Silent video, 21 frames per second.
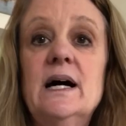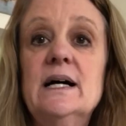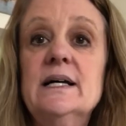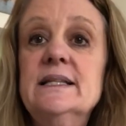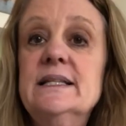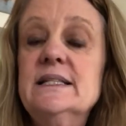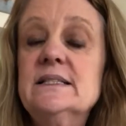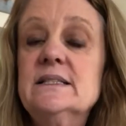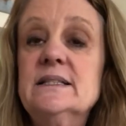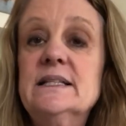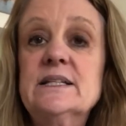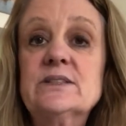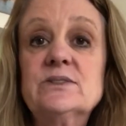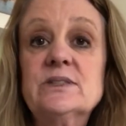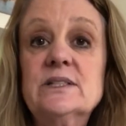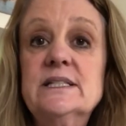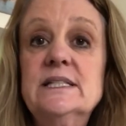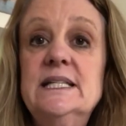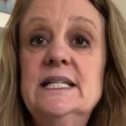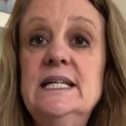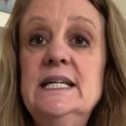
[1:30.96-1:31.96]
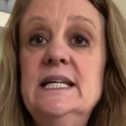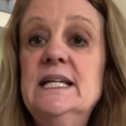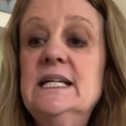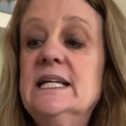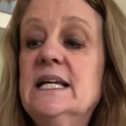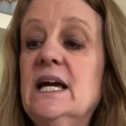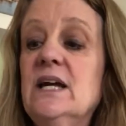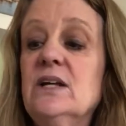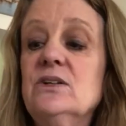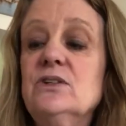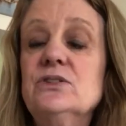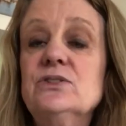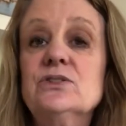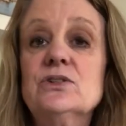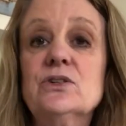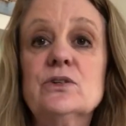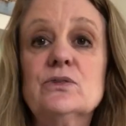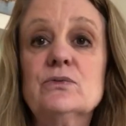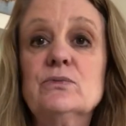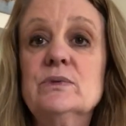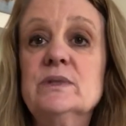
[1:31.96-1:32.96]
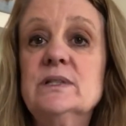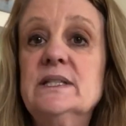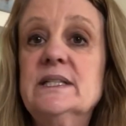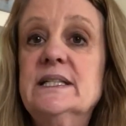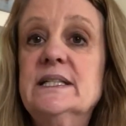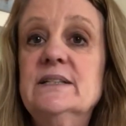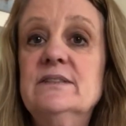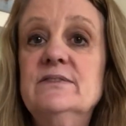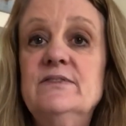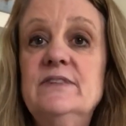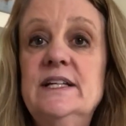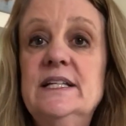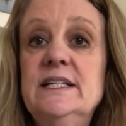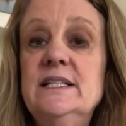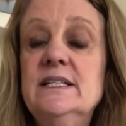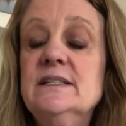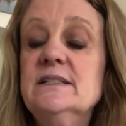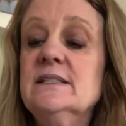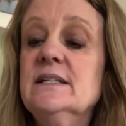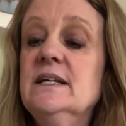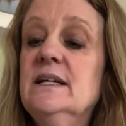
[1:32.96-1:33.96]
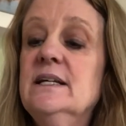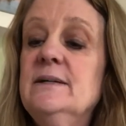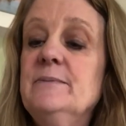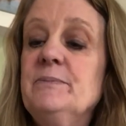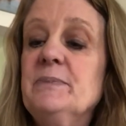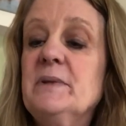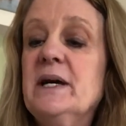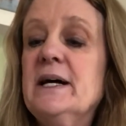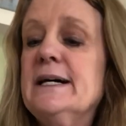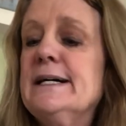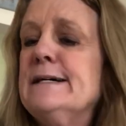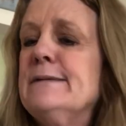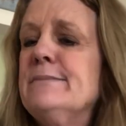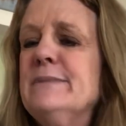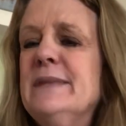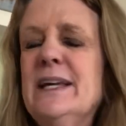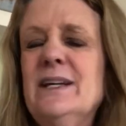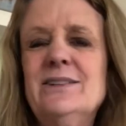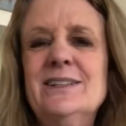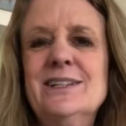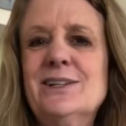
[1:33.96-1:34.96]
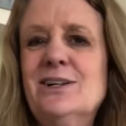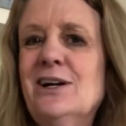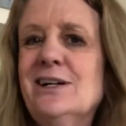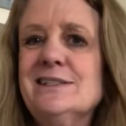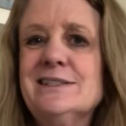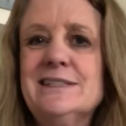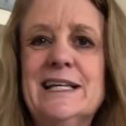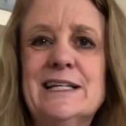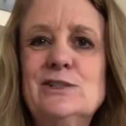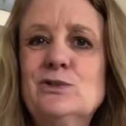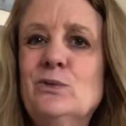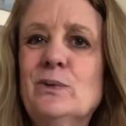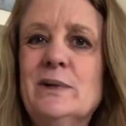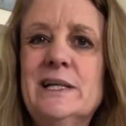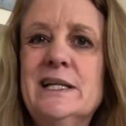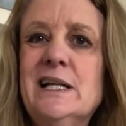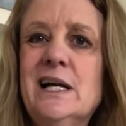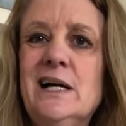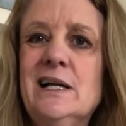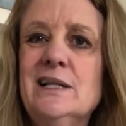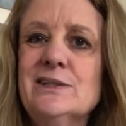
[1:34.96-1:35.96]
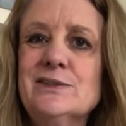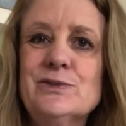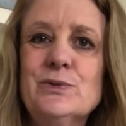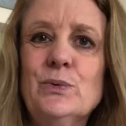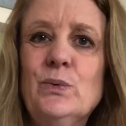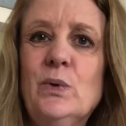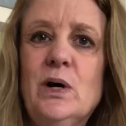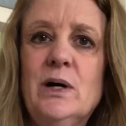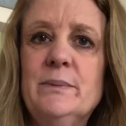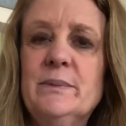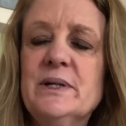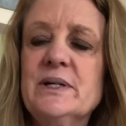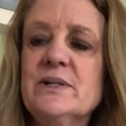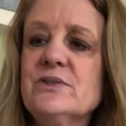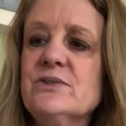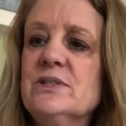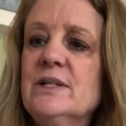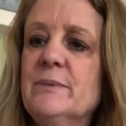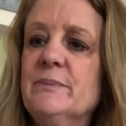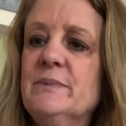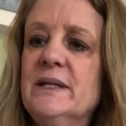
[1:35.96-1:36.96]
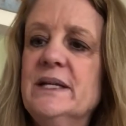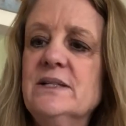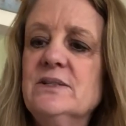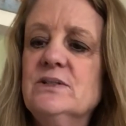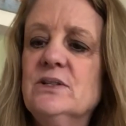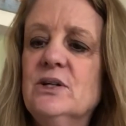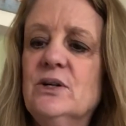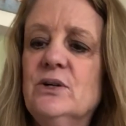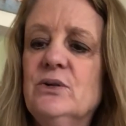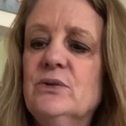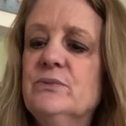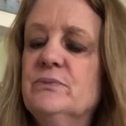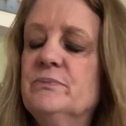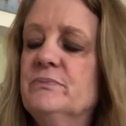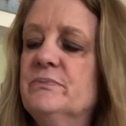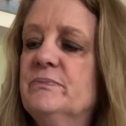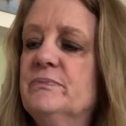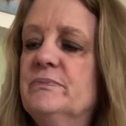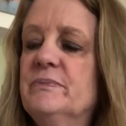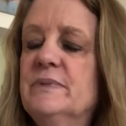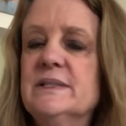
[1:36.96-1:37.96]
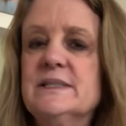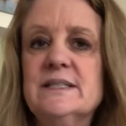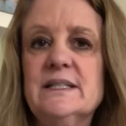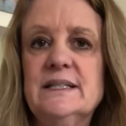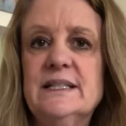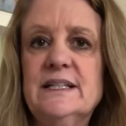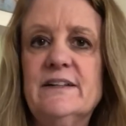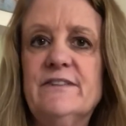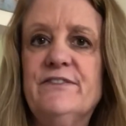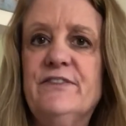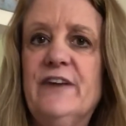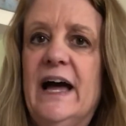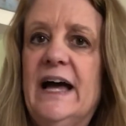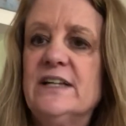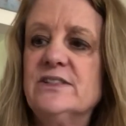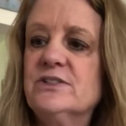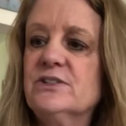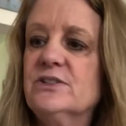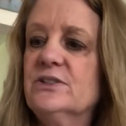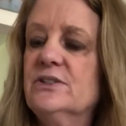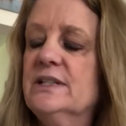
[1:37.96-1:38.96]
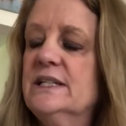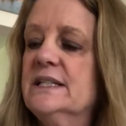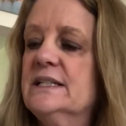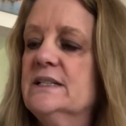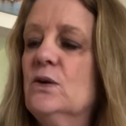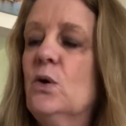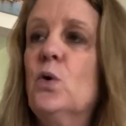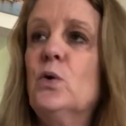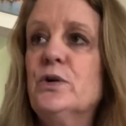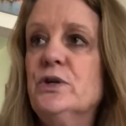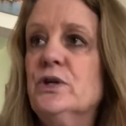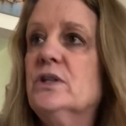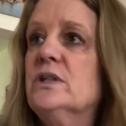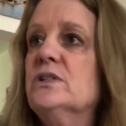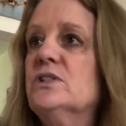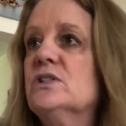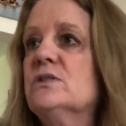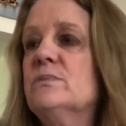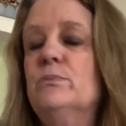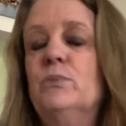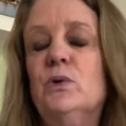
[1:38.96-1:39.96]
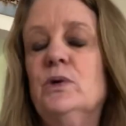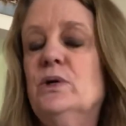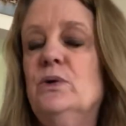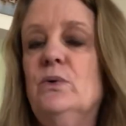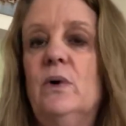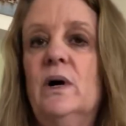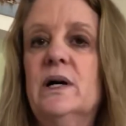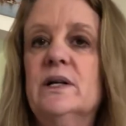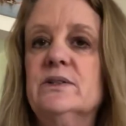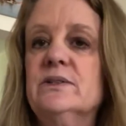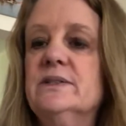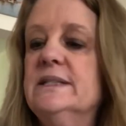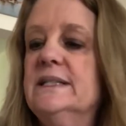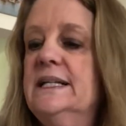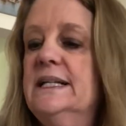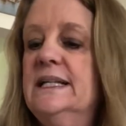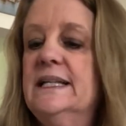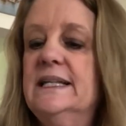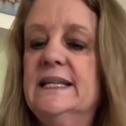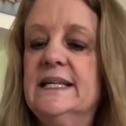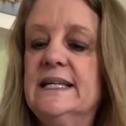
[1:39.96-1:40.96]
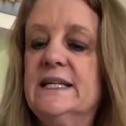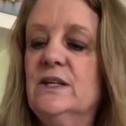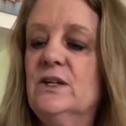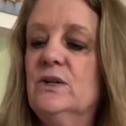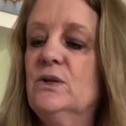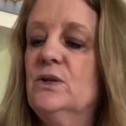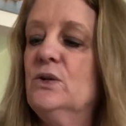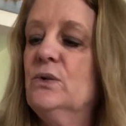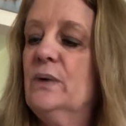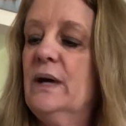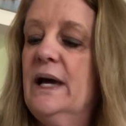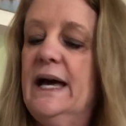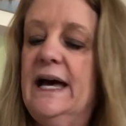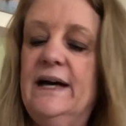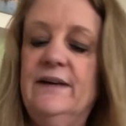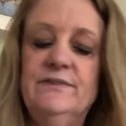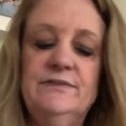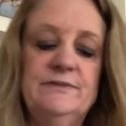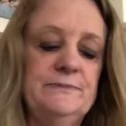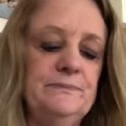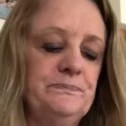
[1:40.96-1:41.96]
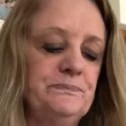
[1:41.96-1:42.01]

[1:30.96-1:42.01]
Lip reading: These electric tea kettles are really convenient. They only cost like $20 at Walmart or something, so it's a little faster than, or you can just boil water in anything you have.